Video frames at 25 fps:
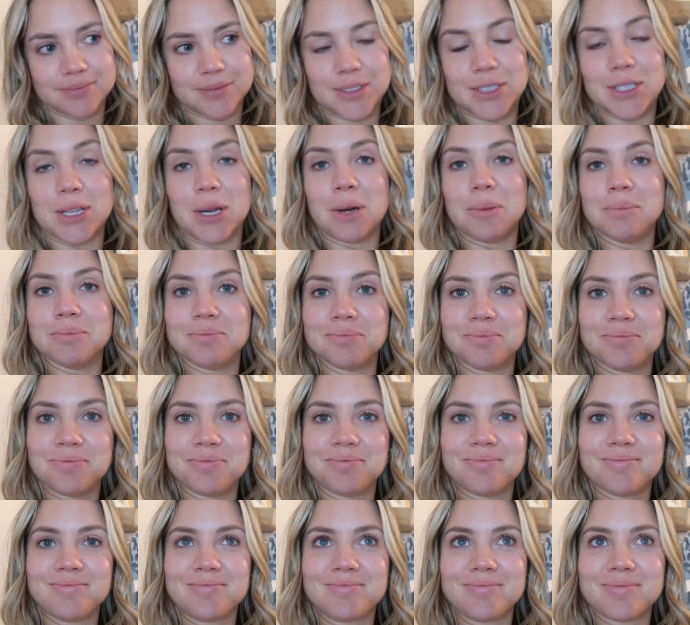So
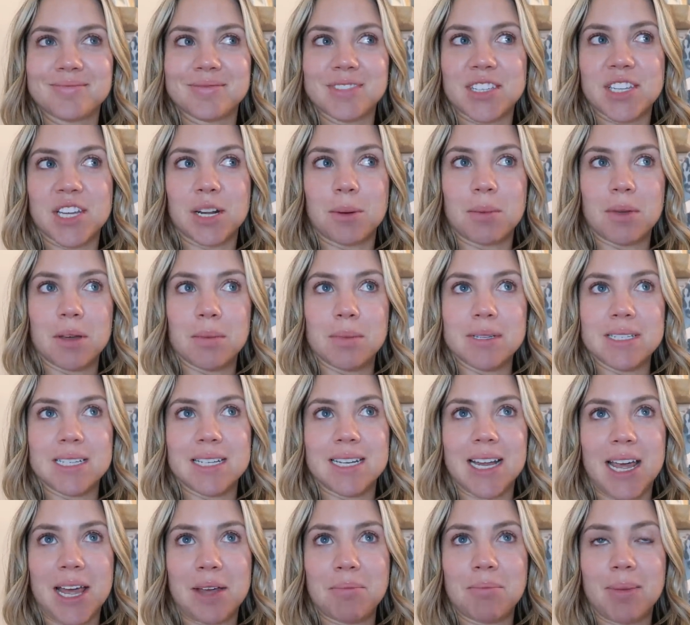it's gonna be a
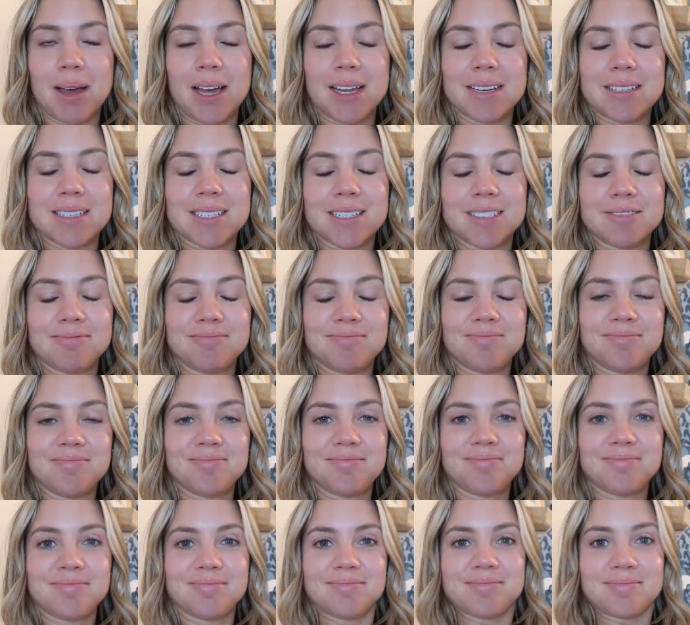busy day, but
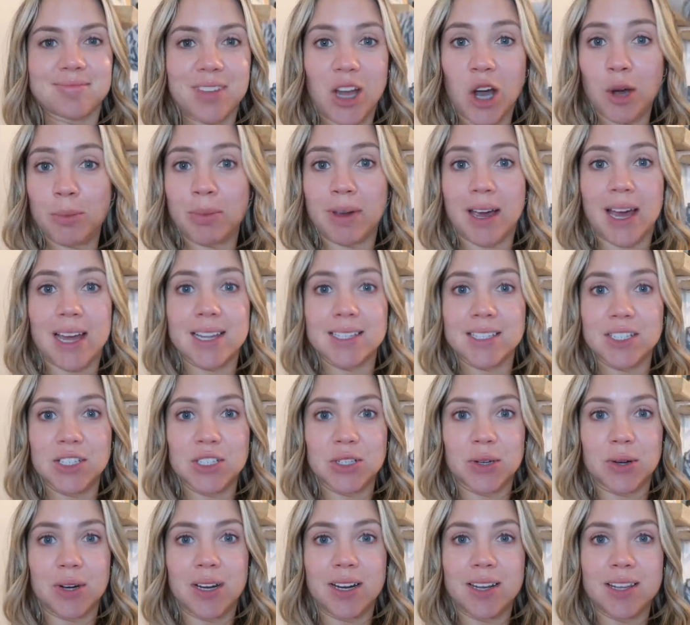I hope you guys
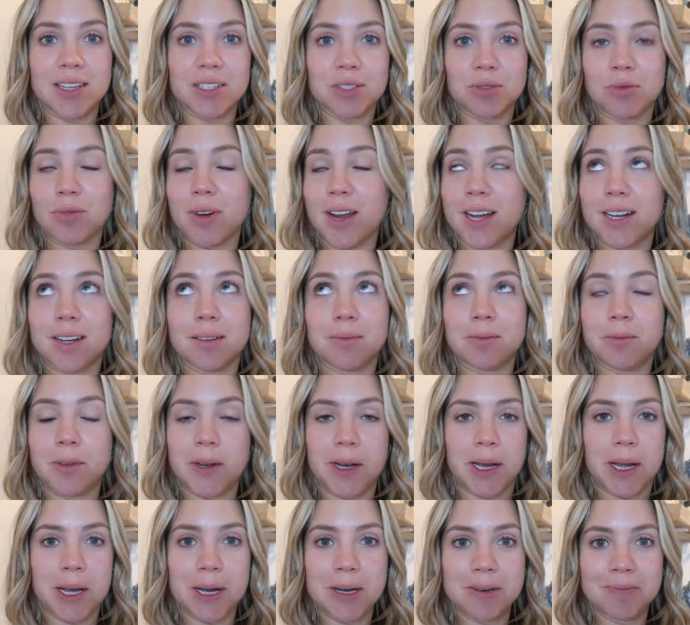enjoyed this random
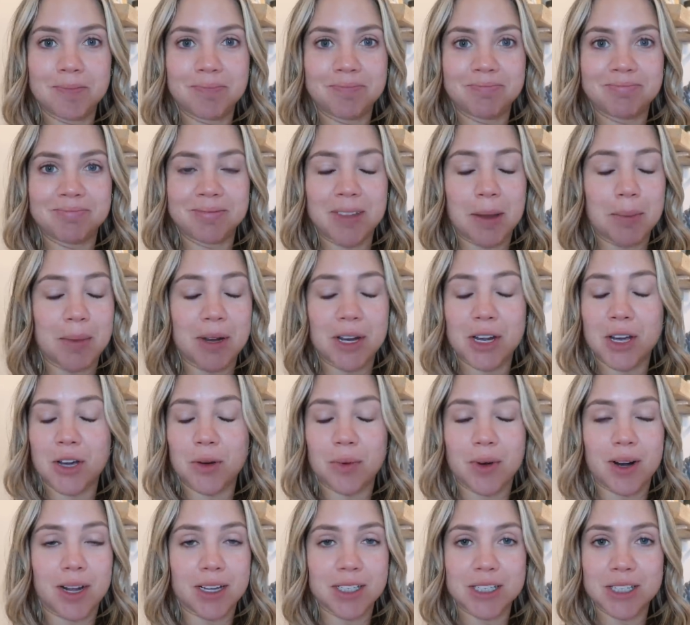video. Let me
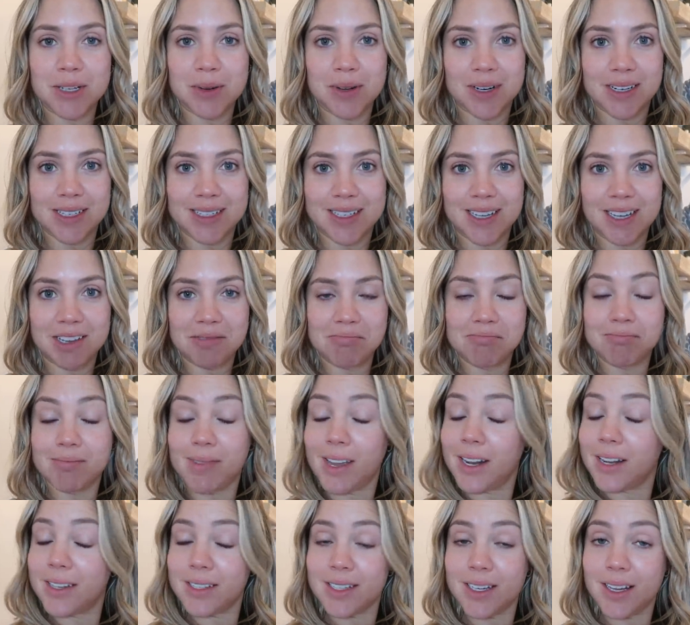know what else you want to see,
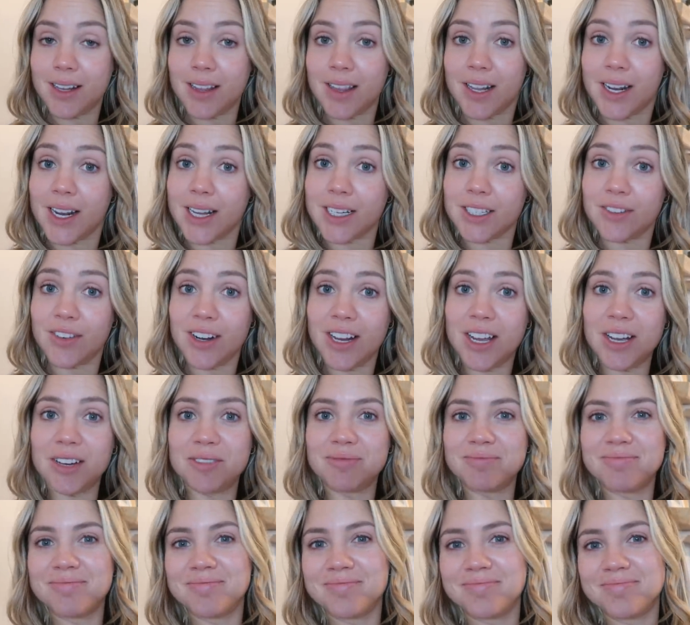and I'll see you in the next
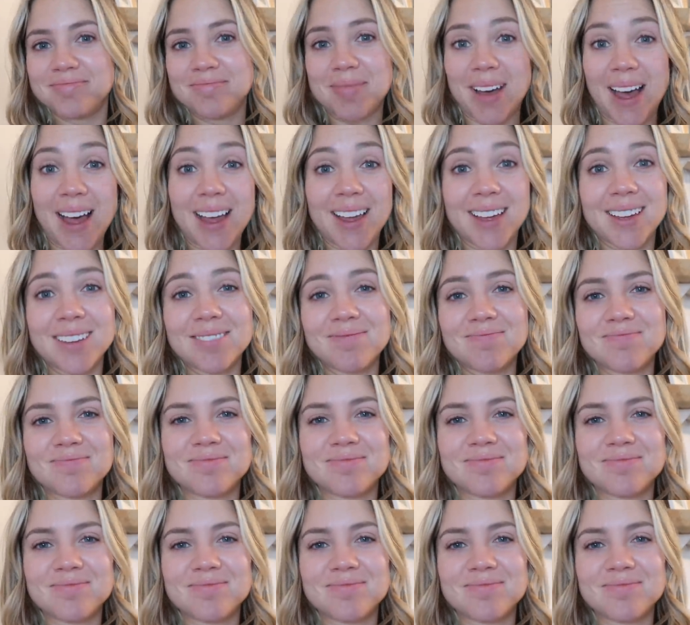video. Bye.